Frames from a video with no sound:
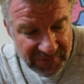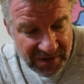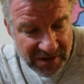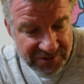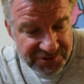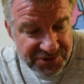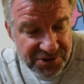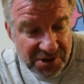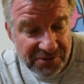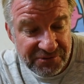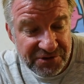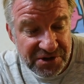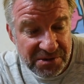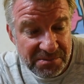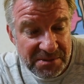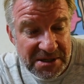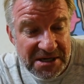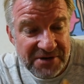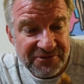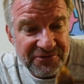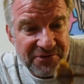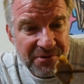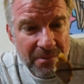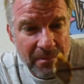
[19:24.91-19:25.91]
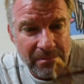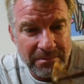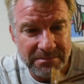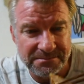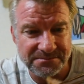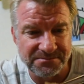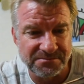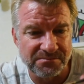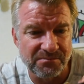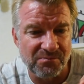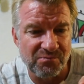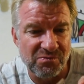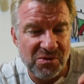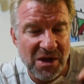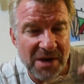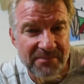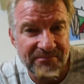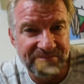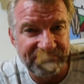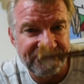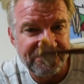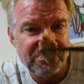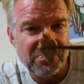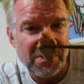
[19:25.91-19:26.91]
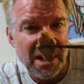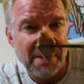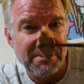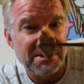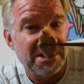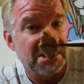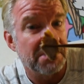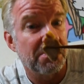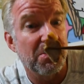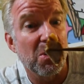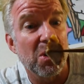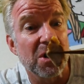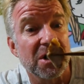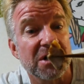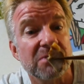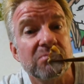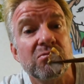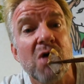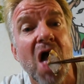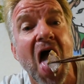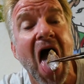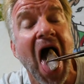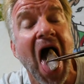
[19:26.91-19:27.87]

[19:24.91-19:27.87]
Let's go for the beef. I mean the pork.